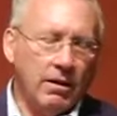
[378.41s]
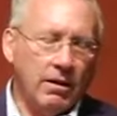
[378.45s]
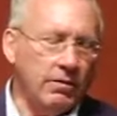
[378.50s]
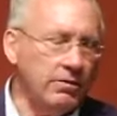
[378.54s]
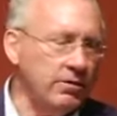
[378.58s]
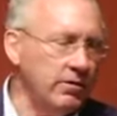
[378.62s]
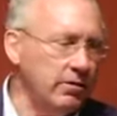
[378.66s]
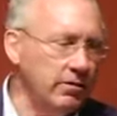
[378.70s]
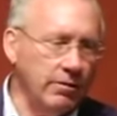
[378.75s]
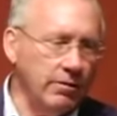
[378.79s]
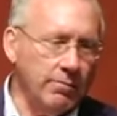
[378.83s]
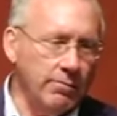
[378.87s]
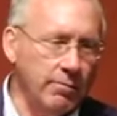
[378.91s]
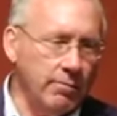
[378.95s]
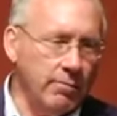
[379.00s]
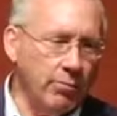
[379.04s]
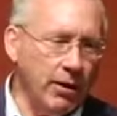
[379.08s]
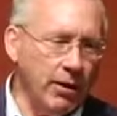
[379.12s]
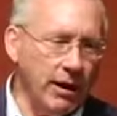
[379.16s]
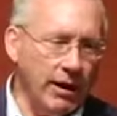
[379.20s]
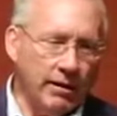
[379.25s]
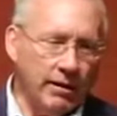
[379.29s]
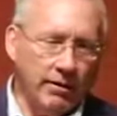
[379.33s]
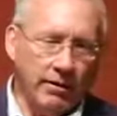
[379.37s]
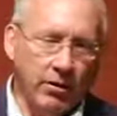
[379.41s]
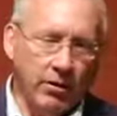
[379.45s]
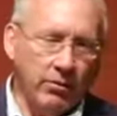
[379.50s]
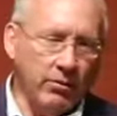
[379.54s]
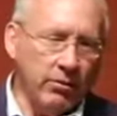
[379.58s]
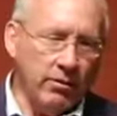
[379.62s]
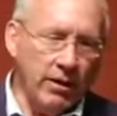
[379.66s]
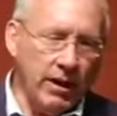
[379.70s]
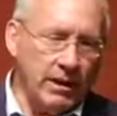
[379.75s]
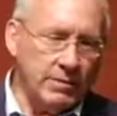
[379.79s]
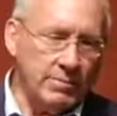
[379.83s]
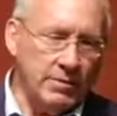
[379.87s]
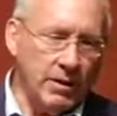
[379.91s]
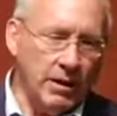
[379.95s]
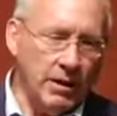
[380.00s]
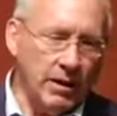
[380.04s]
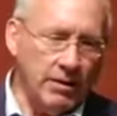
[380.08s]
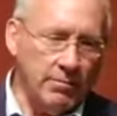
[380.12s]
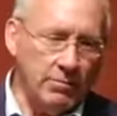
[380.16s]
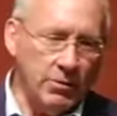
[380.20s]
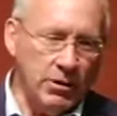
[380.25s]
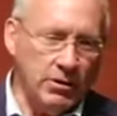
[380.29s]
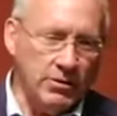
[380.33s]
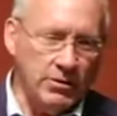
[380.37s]
That's just a brain. Now, don't ask me to
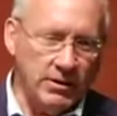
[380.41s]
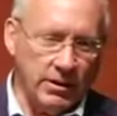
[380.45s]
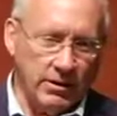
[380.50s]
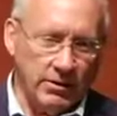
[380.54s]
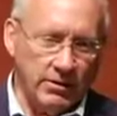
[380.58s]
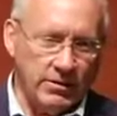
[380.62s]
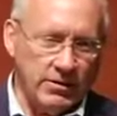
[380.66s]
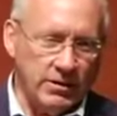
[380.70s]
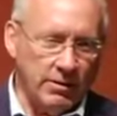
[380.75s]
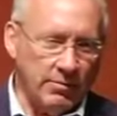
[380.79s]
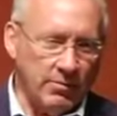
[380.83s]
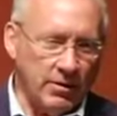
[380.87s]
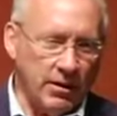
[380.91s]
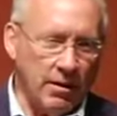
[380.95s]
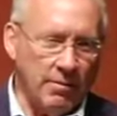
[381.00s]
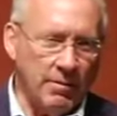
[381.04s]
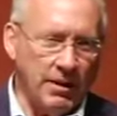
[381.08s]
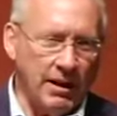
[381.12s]
lead music or something.